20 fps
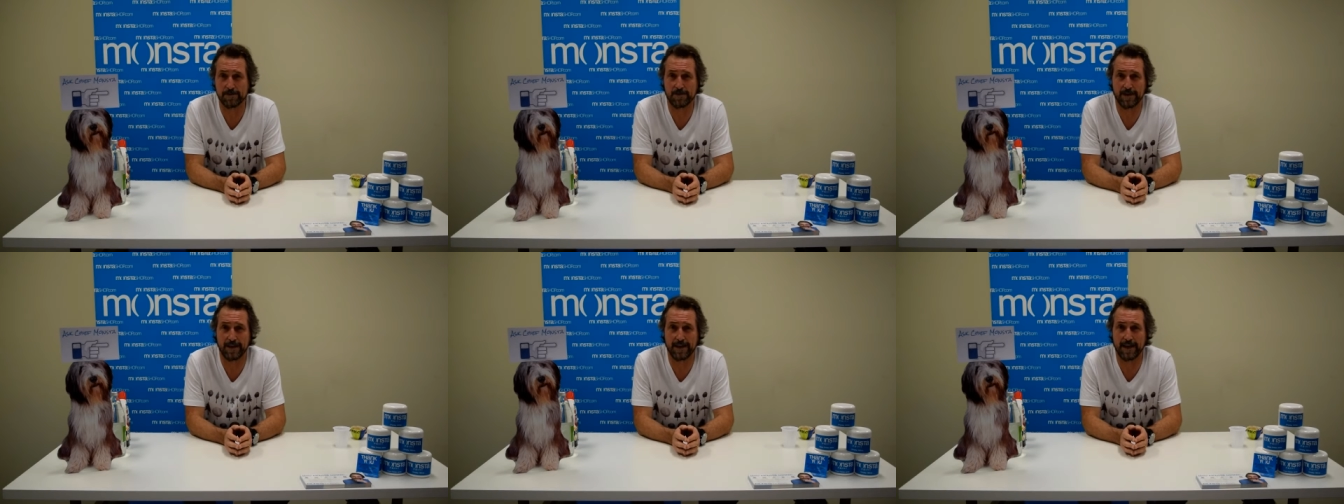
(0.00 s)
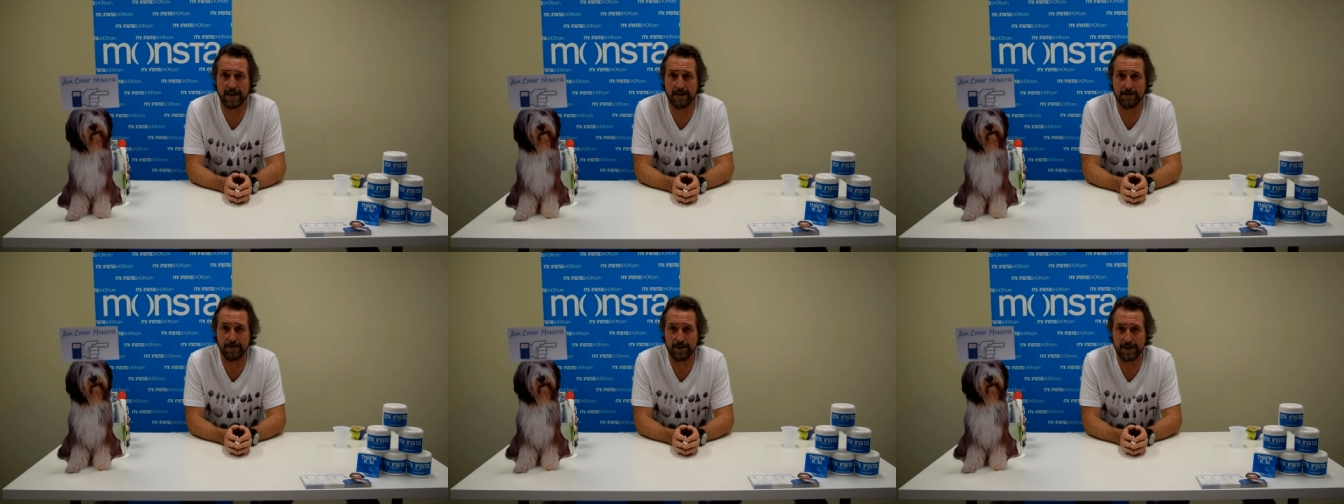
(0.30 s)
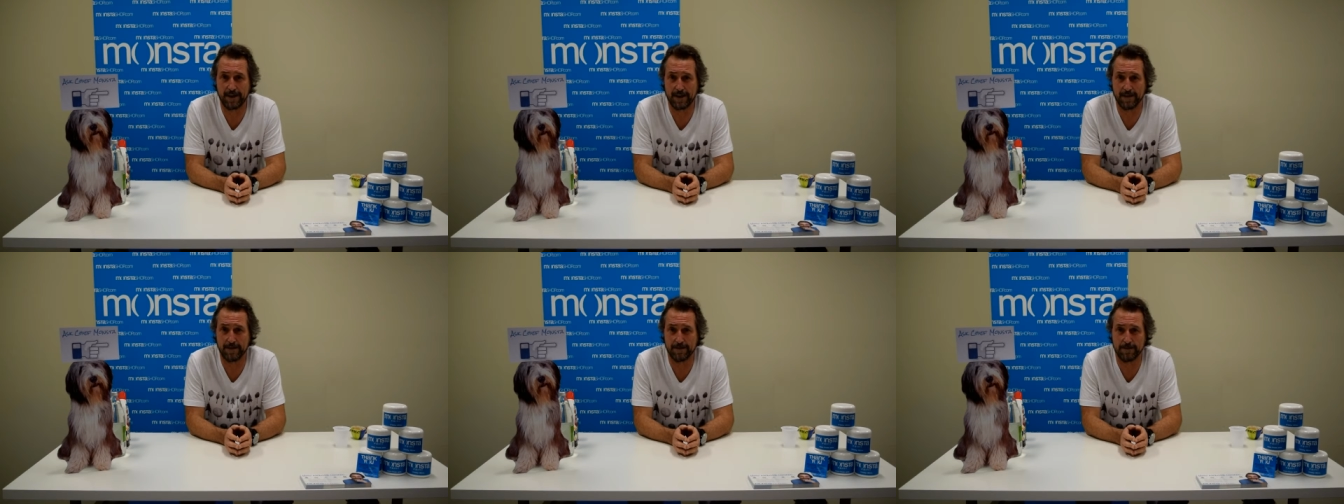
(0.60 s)
seen our
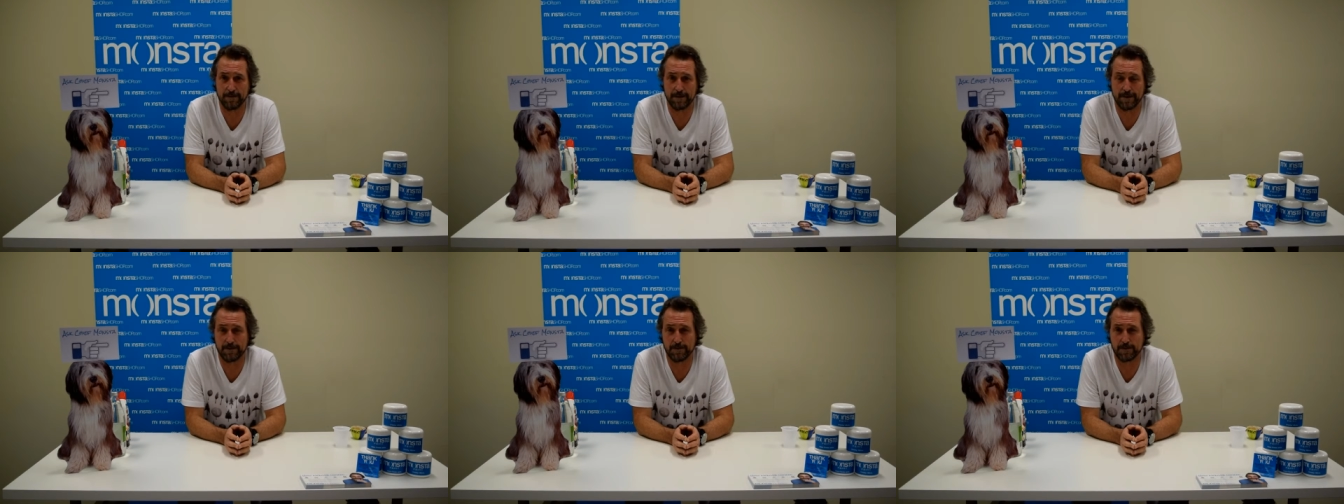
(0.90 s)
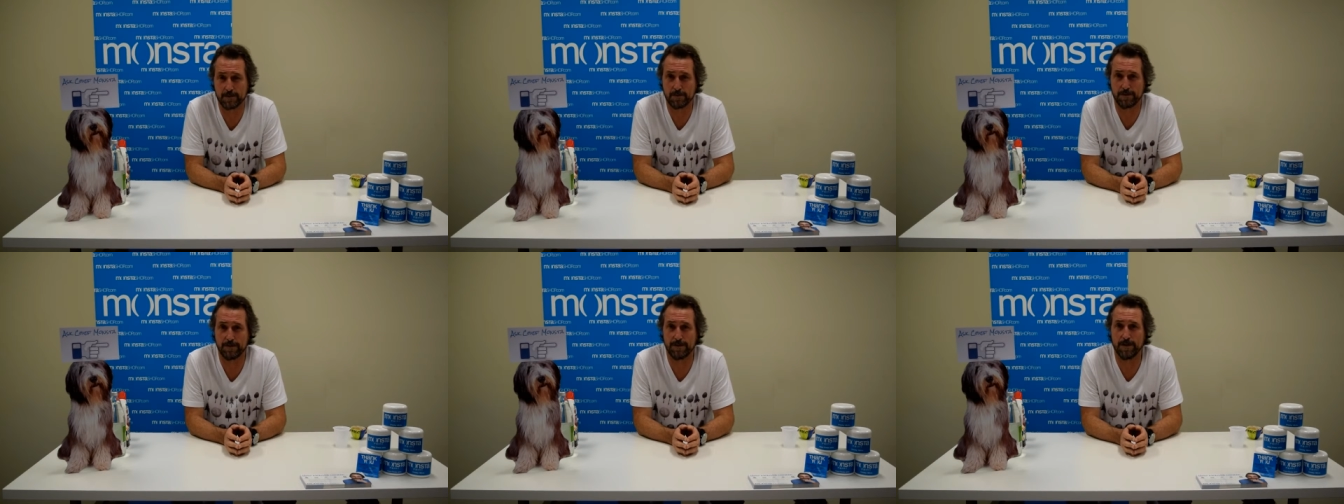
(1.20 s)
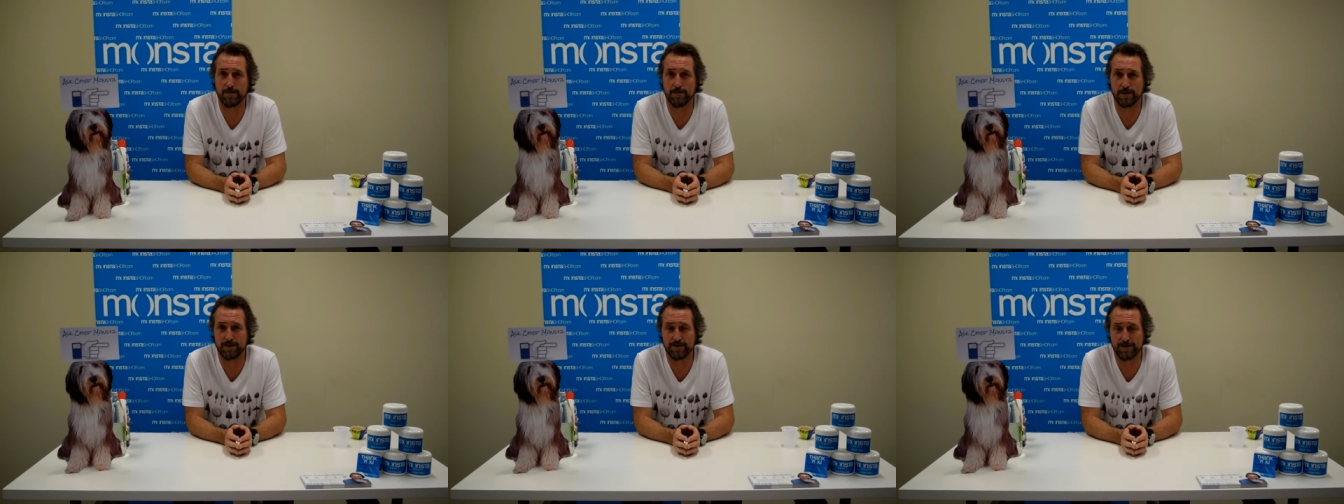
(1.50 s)
video when I was with
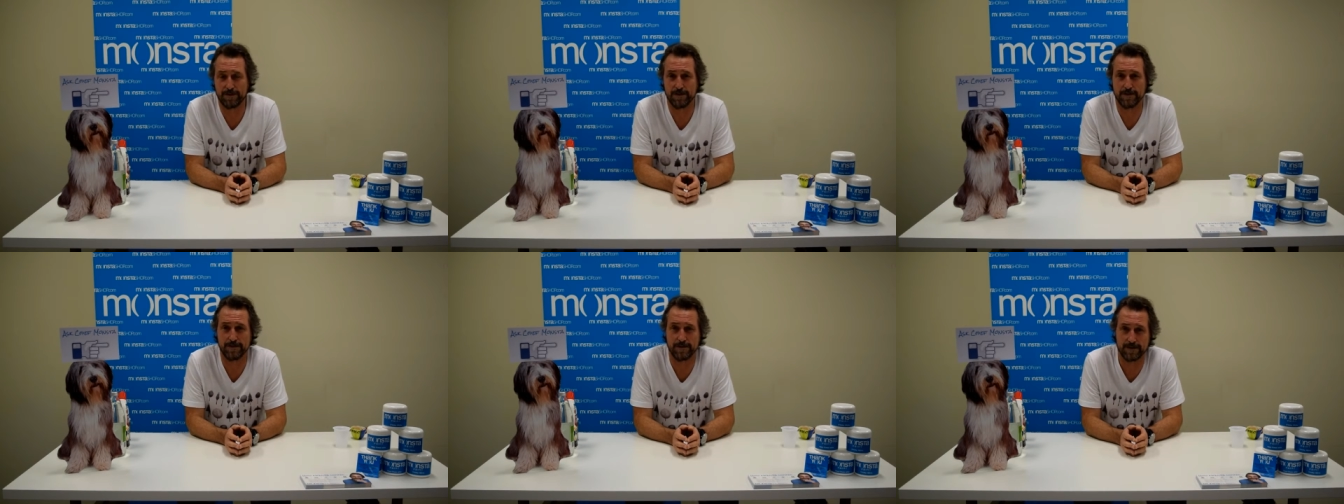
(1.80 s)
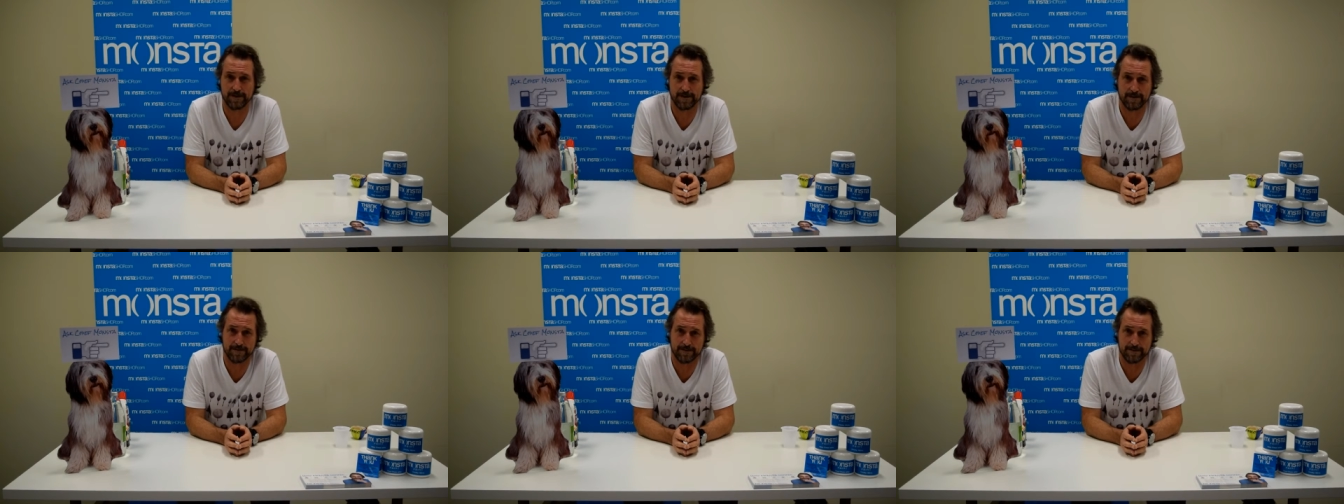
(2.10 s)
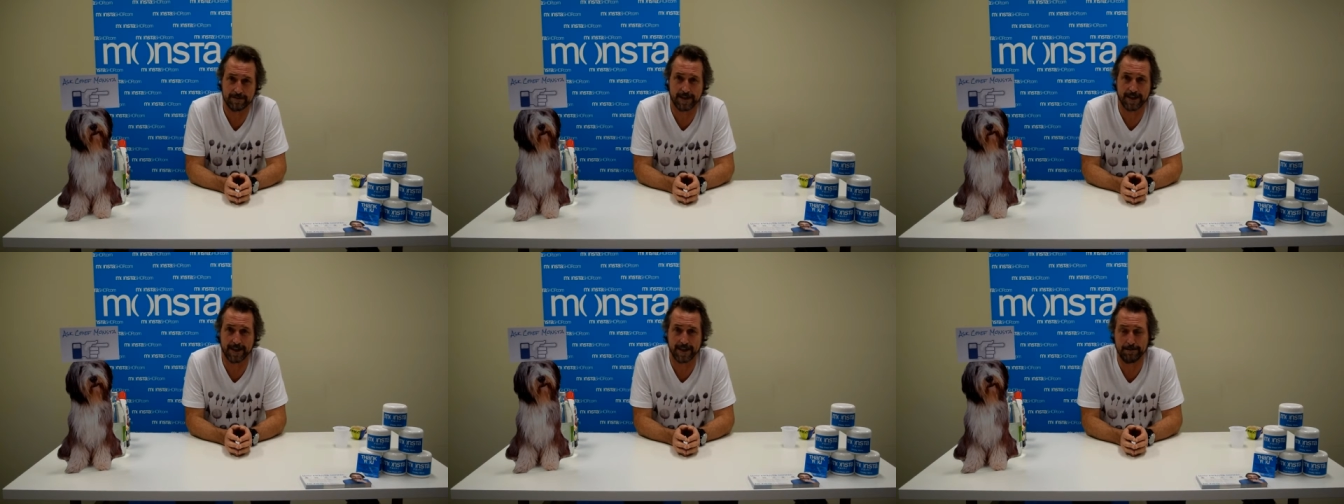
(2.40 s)
El McPherson
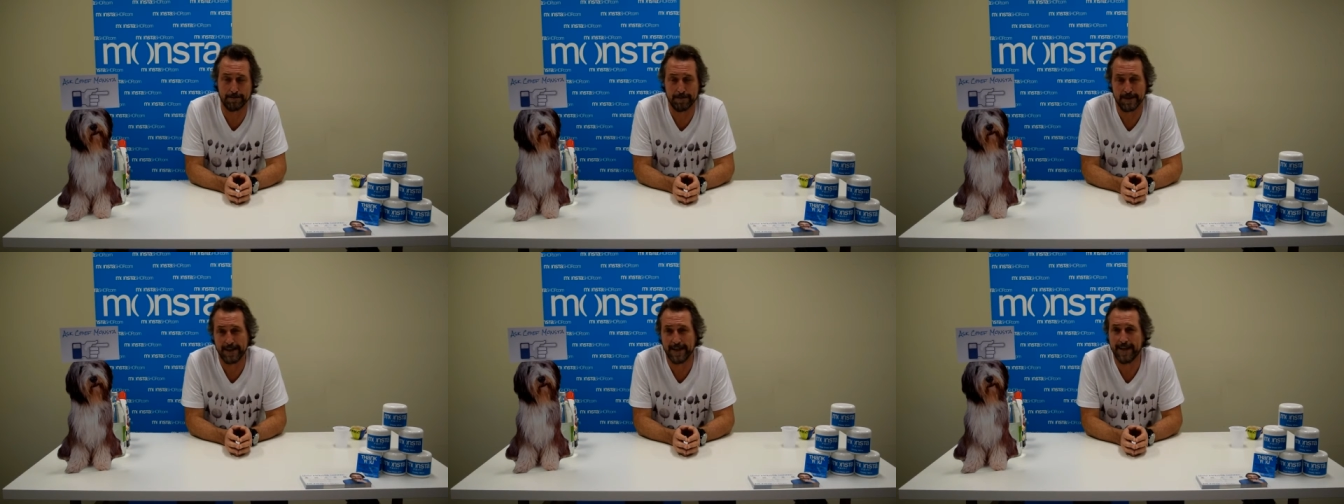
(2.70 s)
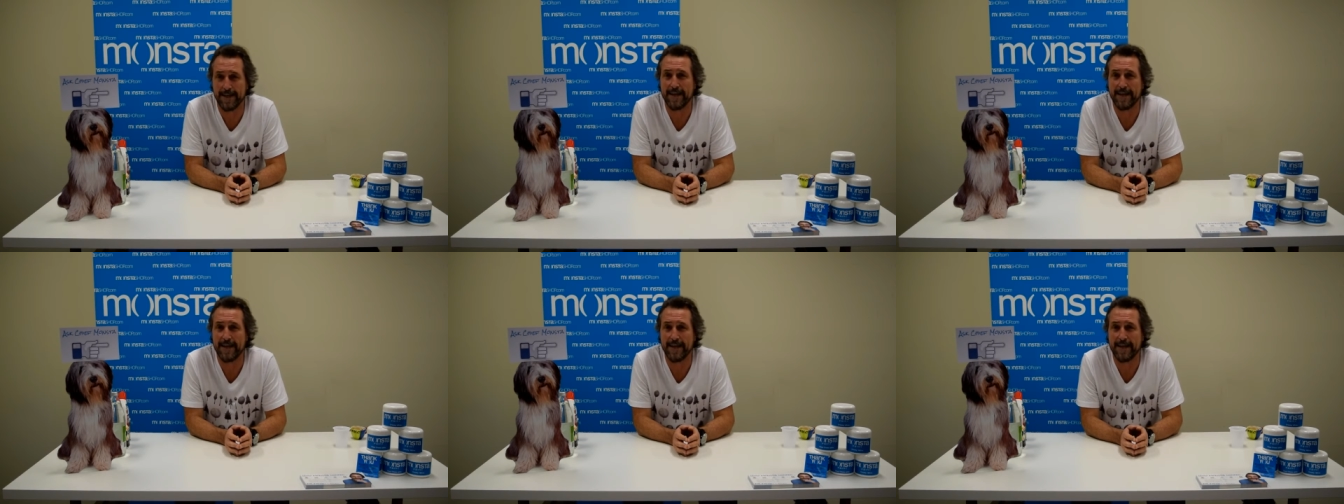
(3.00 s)
and Dane,